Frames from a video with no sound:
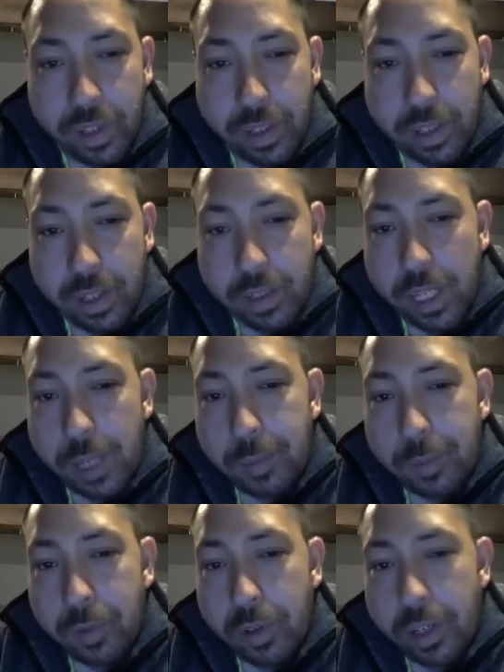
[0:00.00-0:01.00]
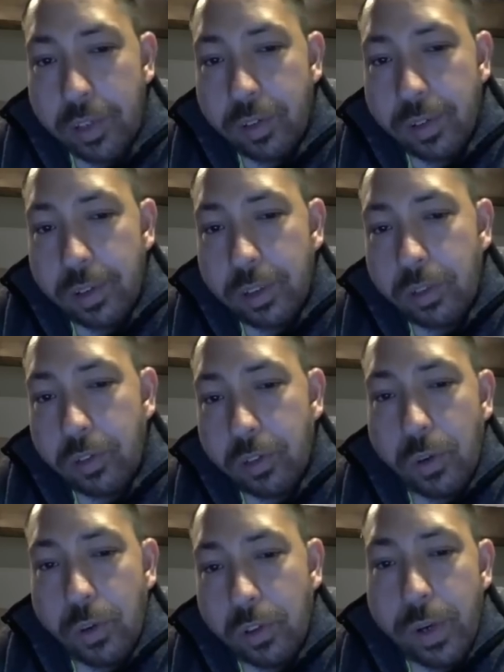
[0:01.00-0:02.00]
The names of nine soldiers who
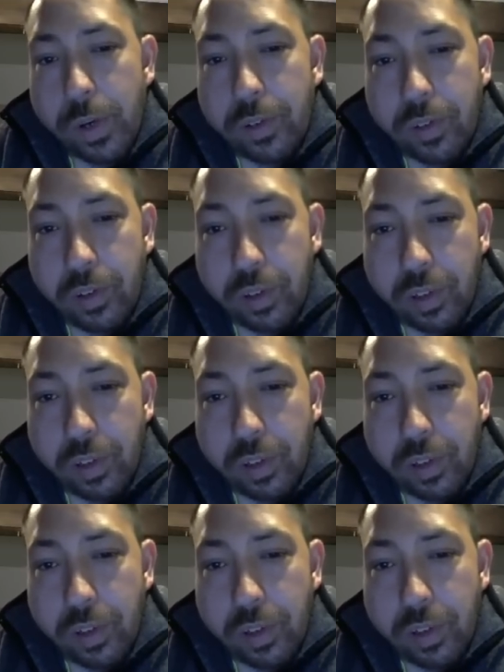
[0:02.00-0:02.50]
quit